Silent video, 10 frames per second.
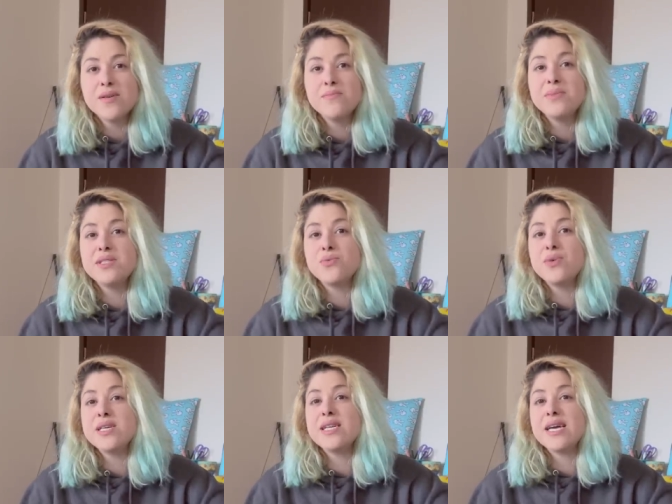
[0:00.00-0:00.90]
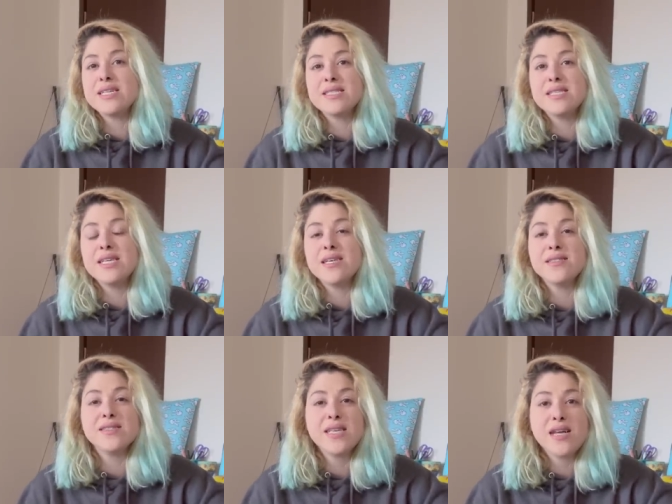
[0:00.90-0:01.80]
between Etsy
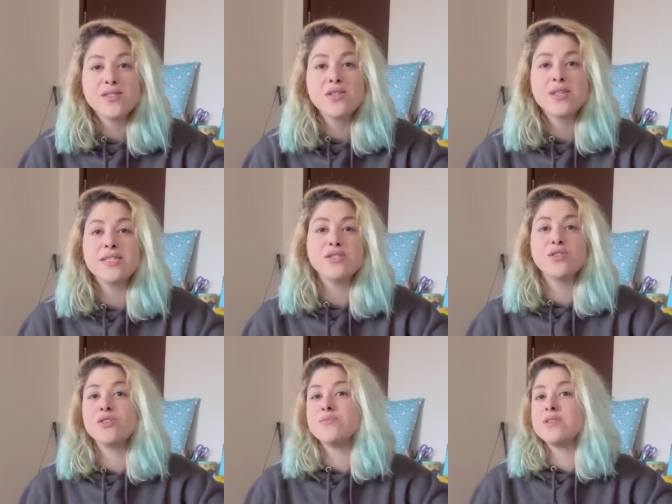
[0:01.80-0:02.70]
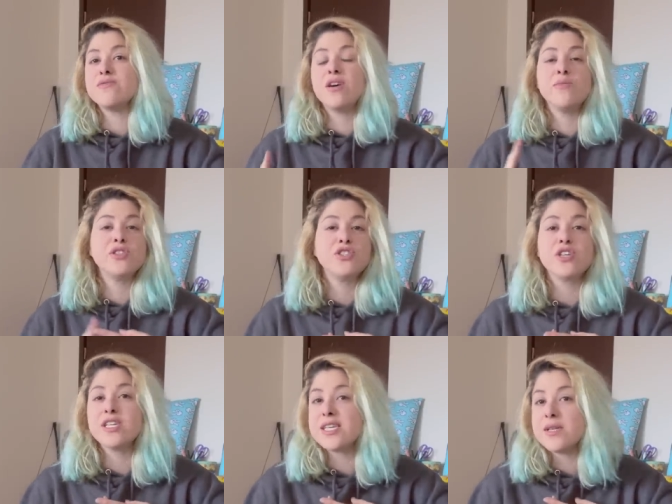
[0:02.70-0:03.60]
and Zazzle in terms of how much you're
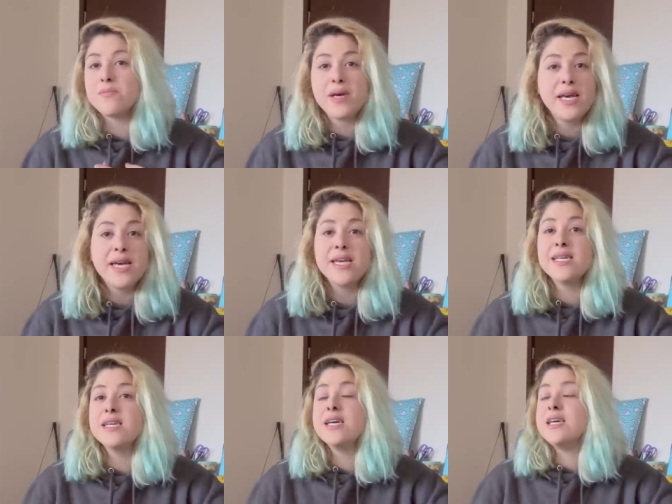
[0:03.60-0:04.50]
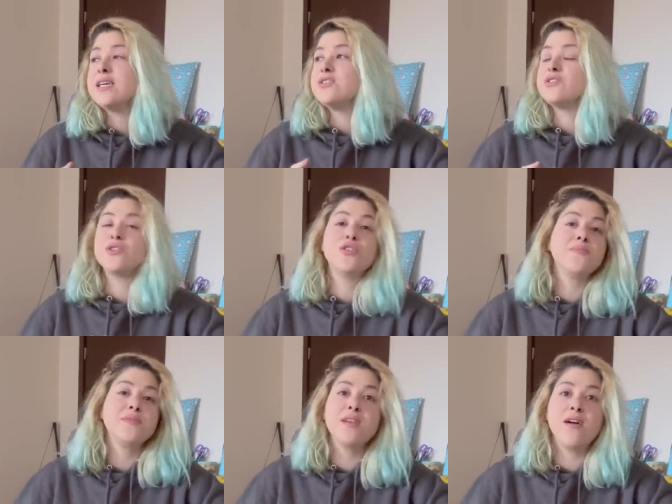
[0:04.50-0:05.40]
going to get paid, in
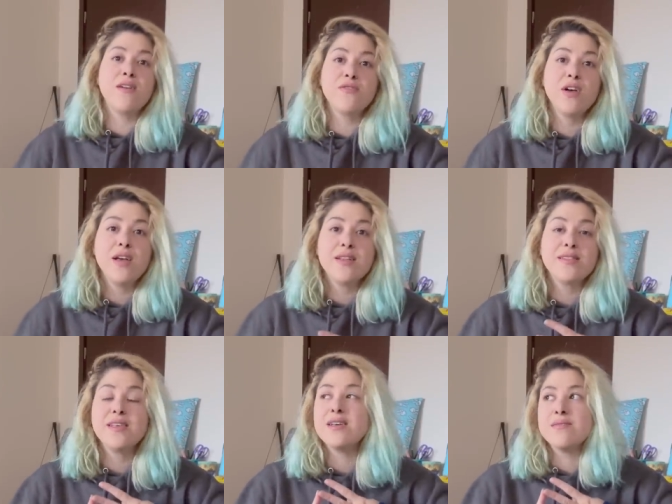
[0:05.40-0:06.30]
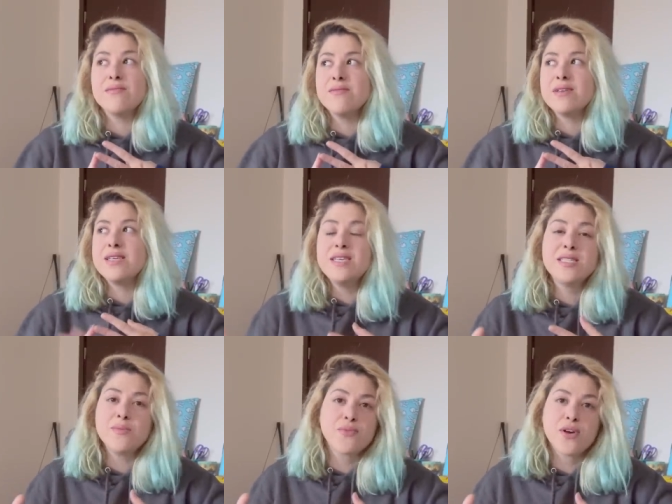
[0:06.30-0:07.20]
terms of the
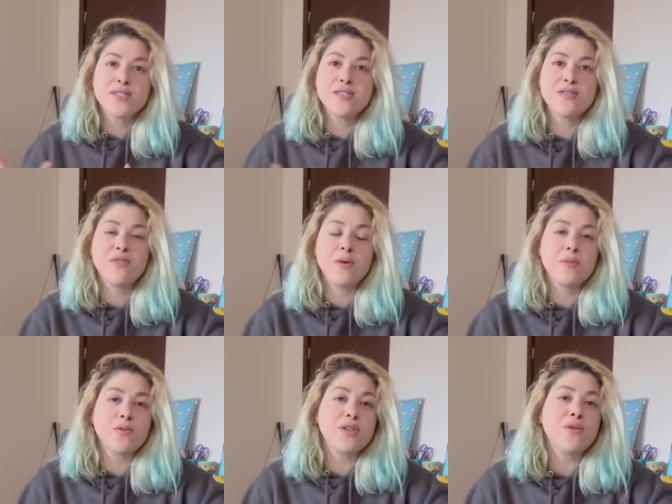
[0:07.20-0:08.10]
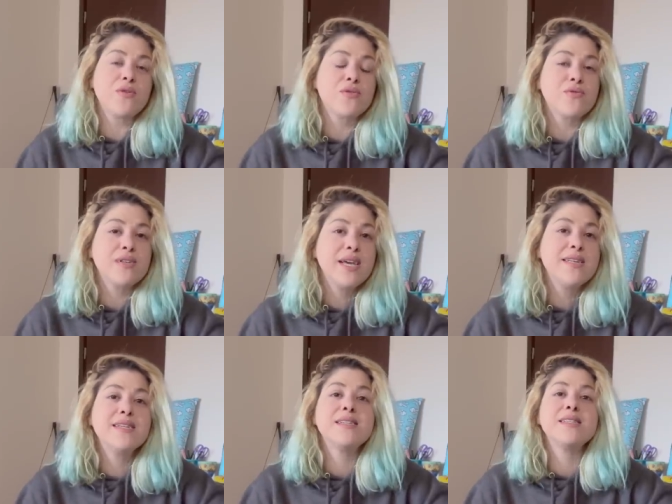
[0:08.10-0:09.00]
easy process of uploading or
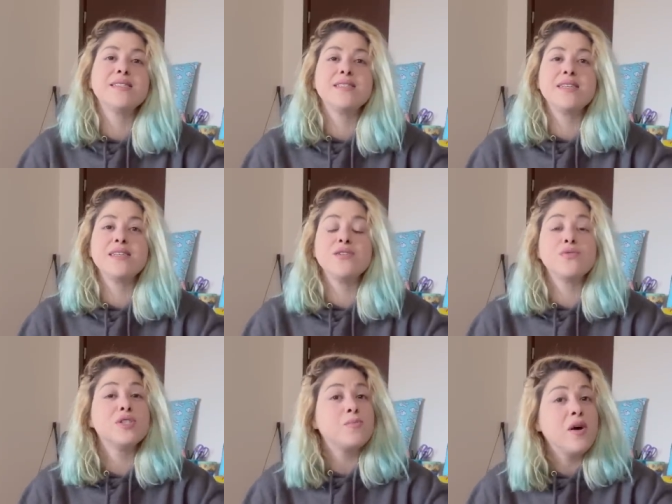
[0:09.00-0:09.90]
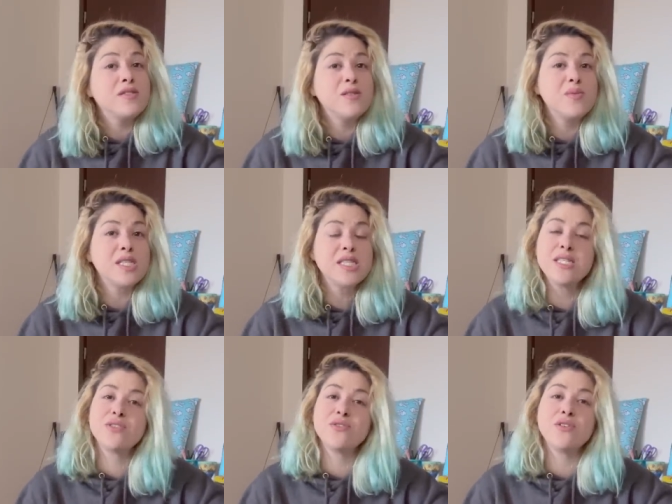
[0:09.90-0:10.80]
creating a listing, your
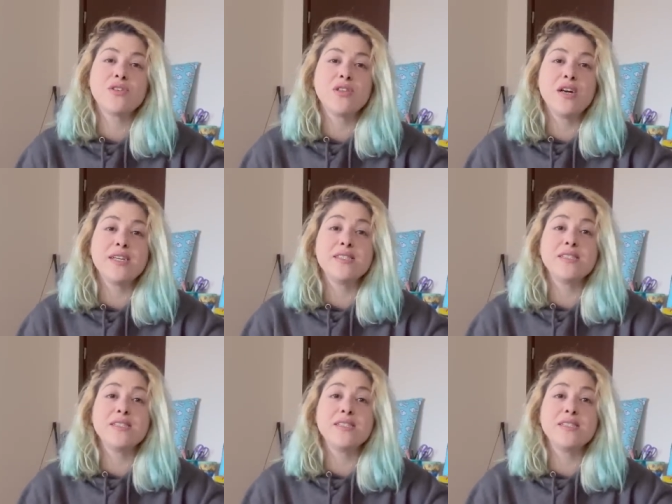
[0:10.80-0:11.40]
responsibilities to your clients,